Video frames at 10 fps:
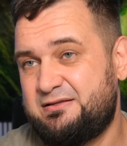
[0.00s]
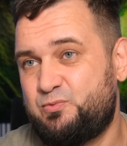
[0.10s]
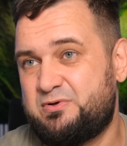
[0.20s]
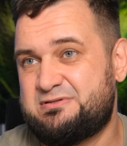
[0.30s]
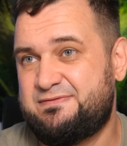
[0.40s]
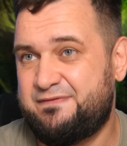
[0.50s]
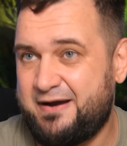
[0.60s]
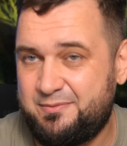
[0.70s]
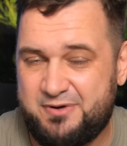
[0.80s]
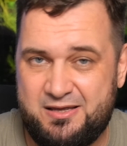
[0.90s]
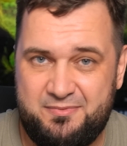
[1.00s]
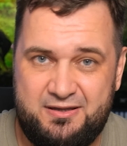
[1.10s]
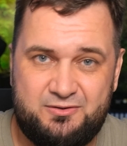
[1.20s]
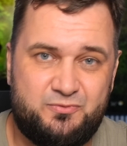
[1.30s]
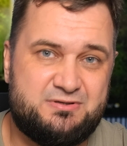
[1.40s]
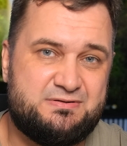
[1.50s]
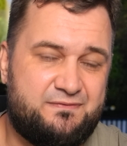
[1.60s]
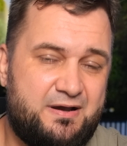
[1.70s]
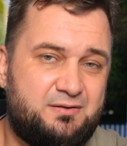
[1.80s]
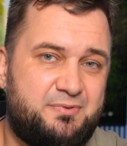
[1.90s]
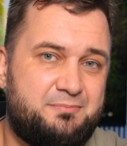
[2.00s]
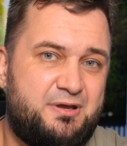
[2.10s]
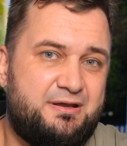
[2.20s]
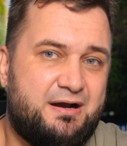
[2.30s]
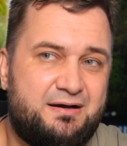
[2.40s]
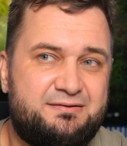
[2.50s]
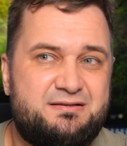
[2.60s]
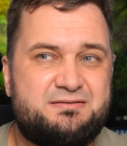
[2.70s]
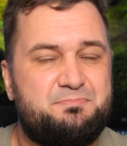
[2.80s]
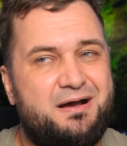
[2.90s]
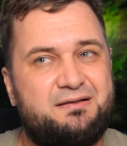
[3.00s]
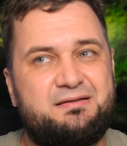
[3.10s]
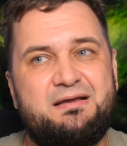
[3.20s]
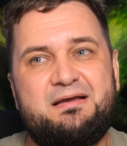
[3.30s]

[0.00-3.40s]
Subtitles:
It was fine by me, it was fine by many others, but